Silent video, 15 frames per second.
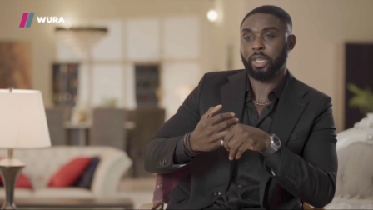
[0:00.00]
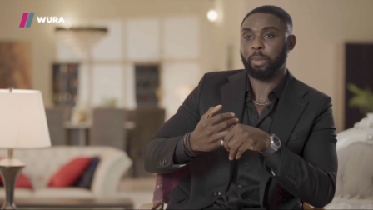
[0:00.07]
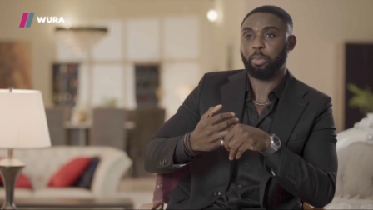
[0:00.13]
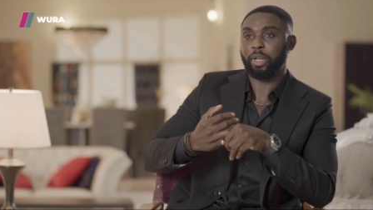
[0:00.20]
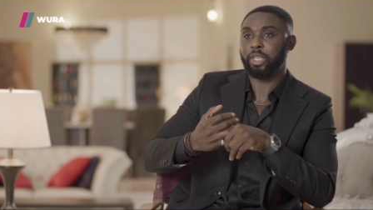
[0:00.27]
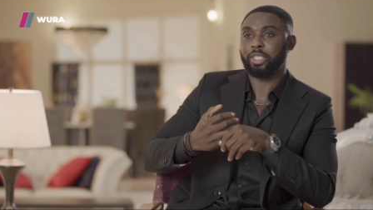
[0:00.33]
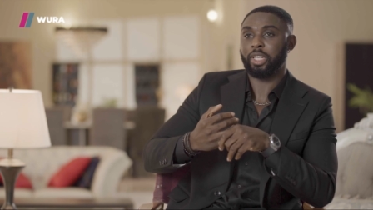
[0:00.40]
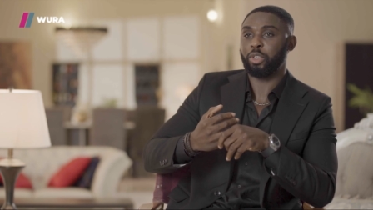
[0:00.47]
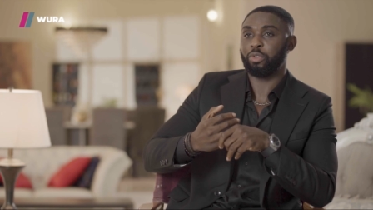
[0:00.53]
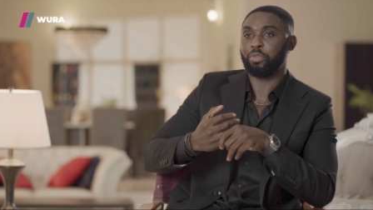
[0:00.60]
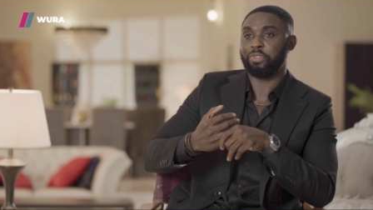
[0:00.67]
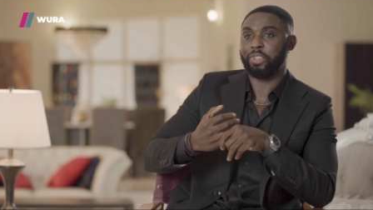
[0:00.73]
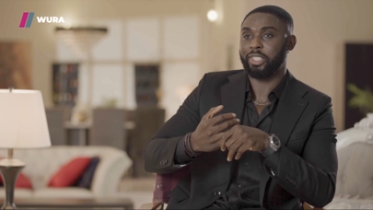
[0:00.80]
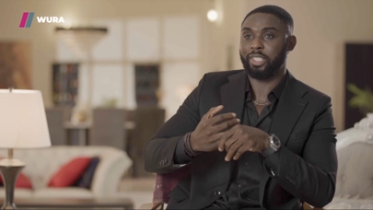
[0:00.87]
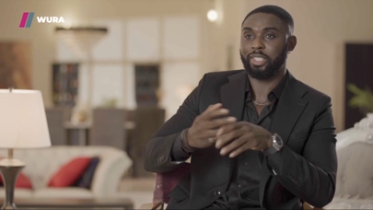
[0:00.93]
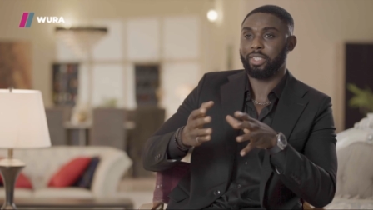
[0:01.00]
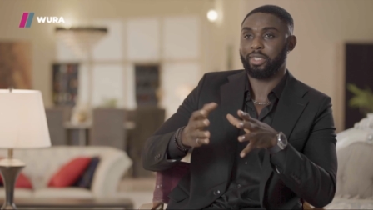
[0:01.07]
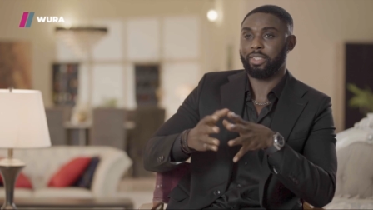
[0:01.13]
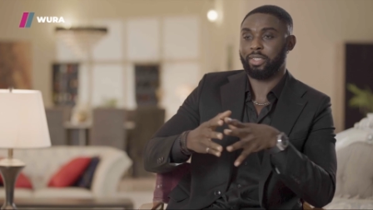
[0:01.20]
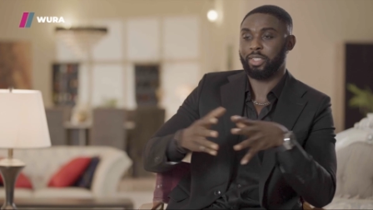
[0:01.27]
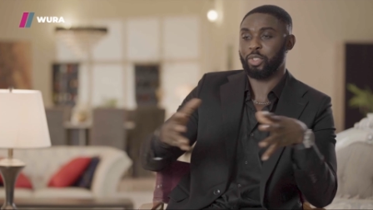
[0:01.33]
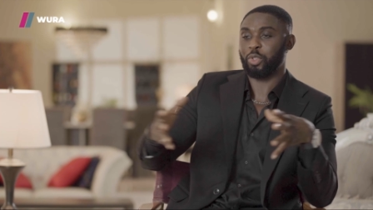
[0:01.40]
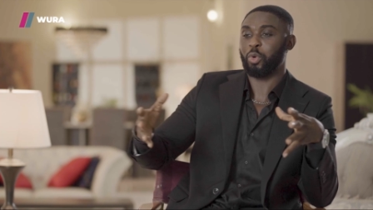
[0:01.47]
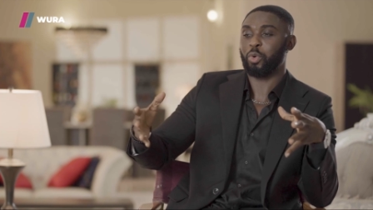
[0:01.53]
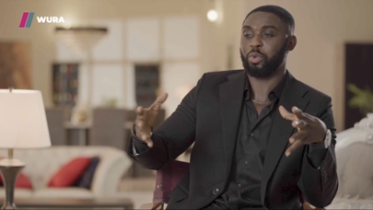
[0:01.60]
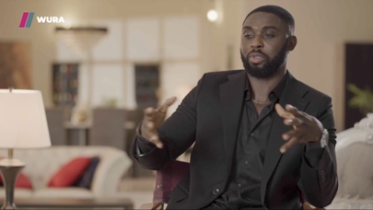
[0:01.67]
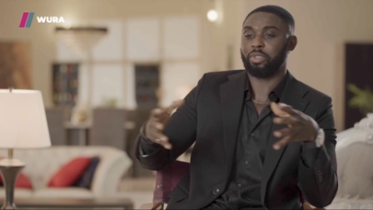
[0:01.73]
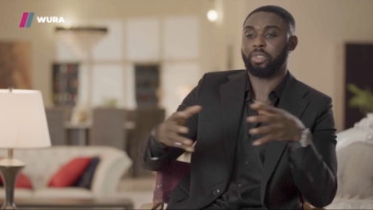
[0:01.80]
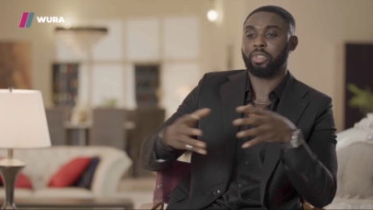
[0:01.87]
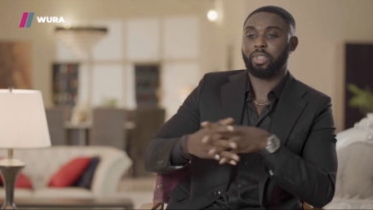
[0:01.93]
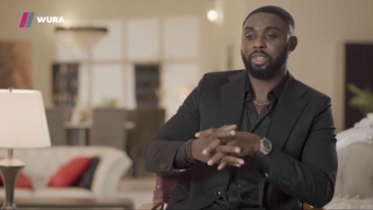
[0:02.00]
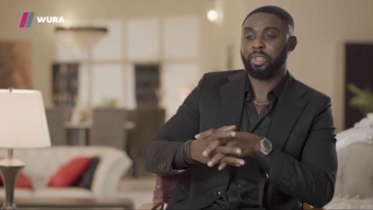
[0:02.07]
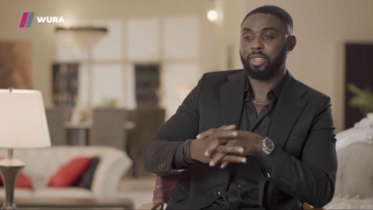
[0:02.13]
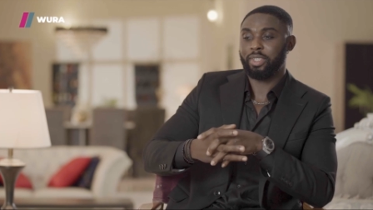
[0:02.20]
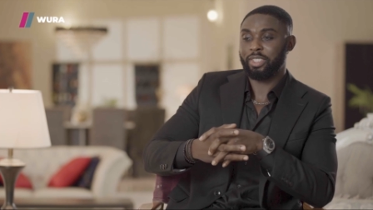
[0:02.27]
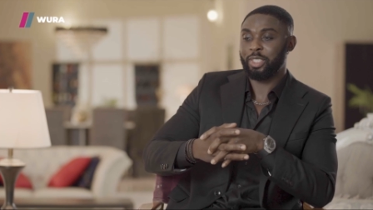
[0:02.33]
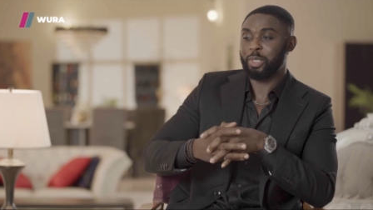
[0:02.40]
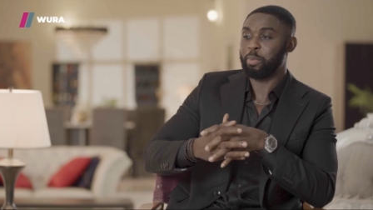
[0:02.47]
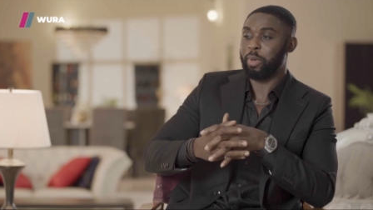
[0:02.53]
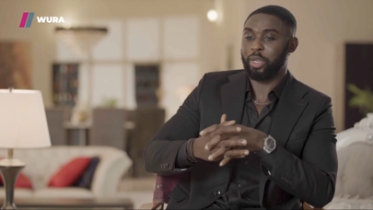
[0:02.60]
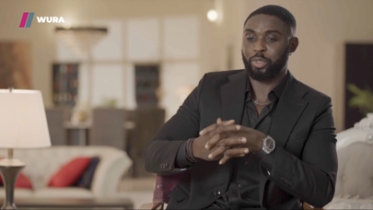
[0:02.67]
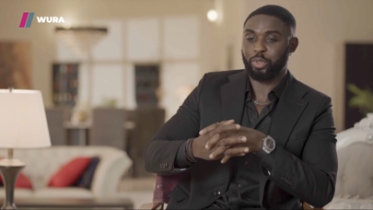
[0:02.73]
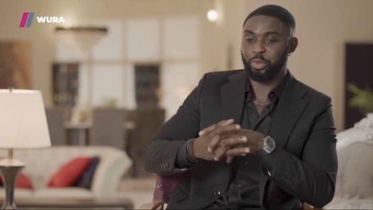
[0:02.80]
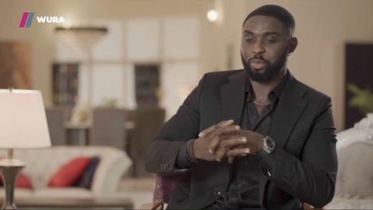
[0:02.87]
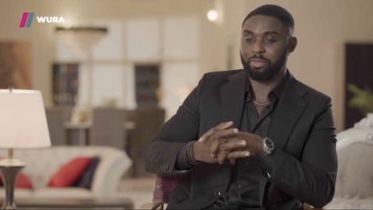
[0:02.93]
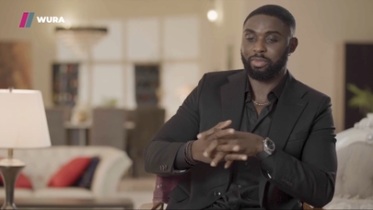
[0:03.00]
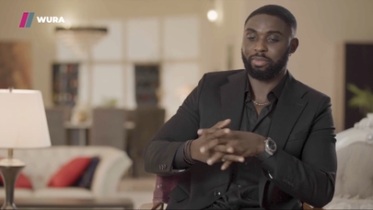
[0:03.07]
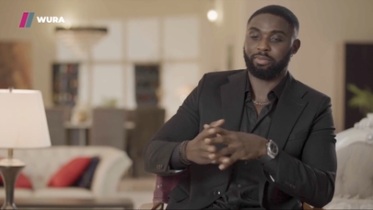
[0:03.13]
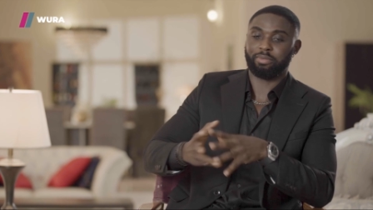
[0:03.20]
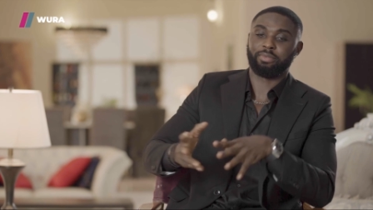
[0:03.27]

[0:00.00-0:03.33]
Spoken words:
a place that you fit in this whole spectrum.